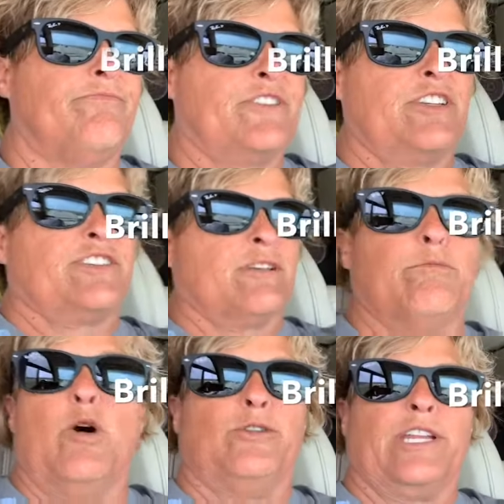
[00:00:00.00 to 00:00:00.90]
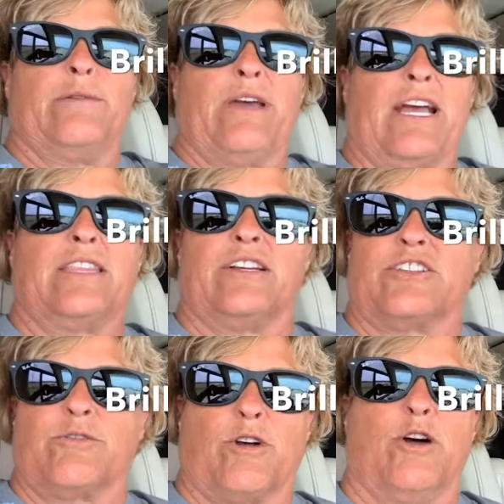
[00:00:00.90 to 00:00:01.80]
to some molding back there.
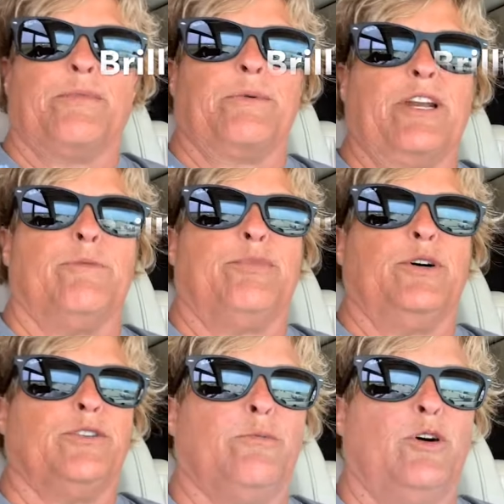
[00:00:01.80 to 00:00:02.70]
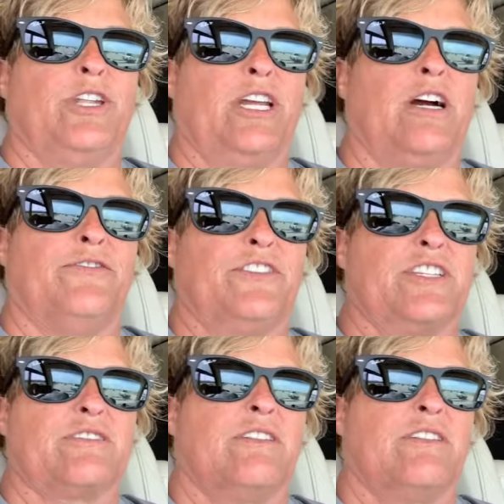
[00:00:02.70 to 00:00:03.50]
So we're hoping we don't pull the molding off of this